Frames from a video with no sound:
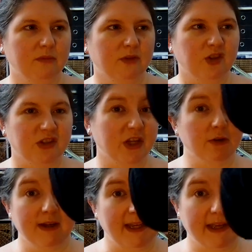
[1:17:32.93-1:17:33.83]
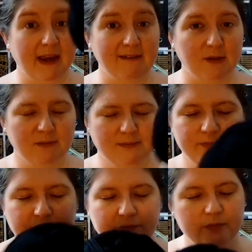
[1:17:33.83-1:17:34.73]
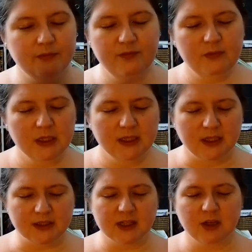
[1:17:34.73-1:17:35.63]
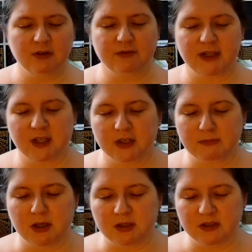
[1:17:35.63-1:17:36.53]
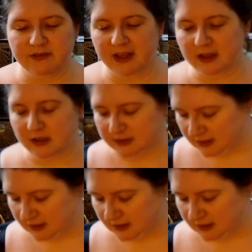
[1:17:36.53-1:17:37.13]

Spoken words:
just acrylic Aran. You know, Stylecraft are really good. Most of their colours